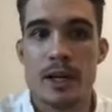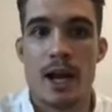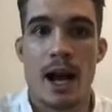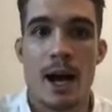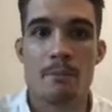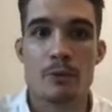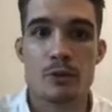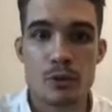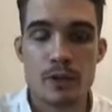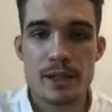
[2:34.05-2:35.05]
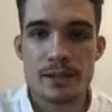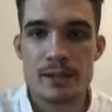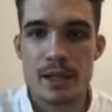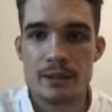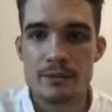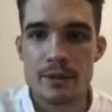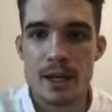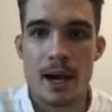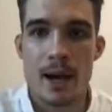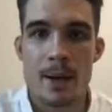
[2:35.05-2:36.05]
Sun Yat-sen
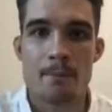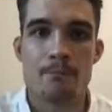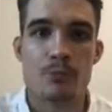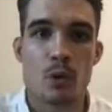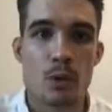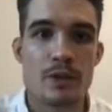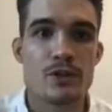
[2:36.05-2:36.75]
wins